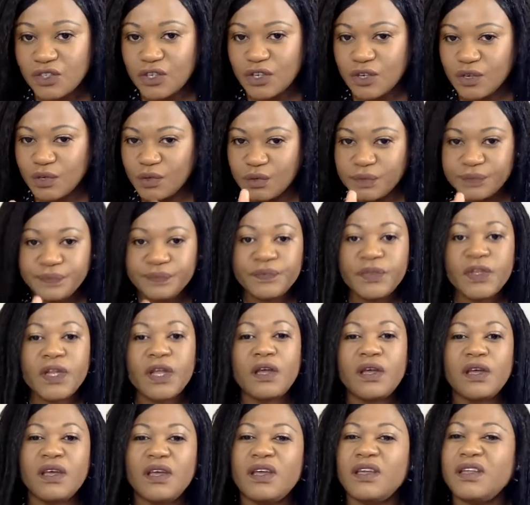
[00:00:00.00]
So
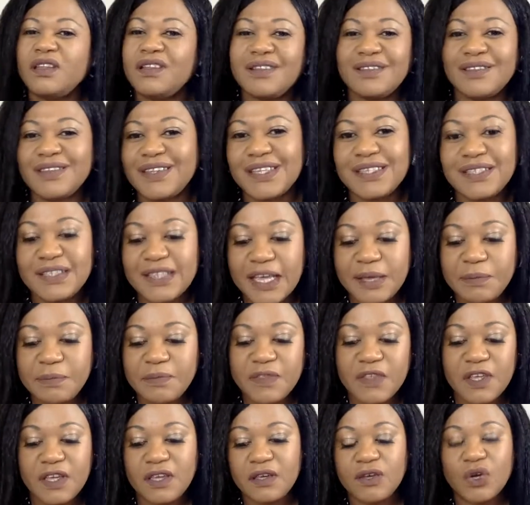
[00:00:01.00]
the same
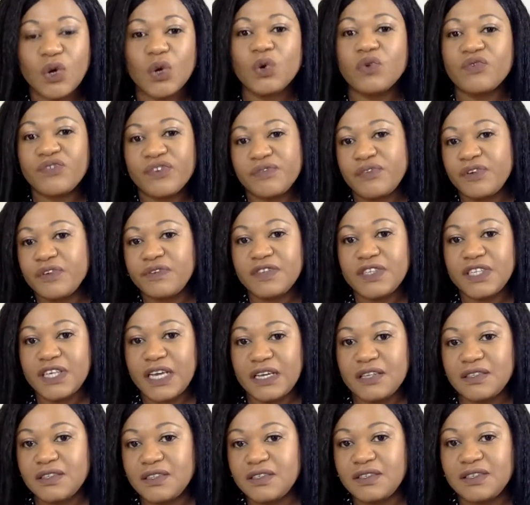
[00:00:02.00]
thing over 50
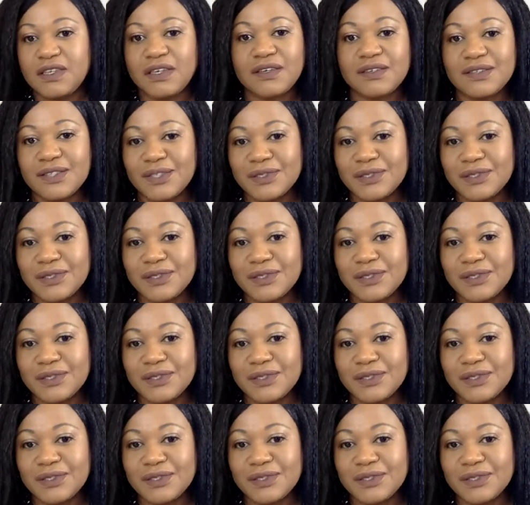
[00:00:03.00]
86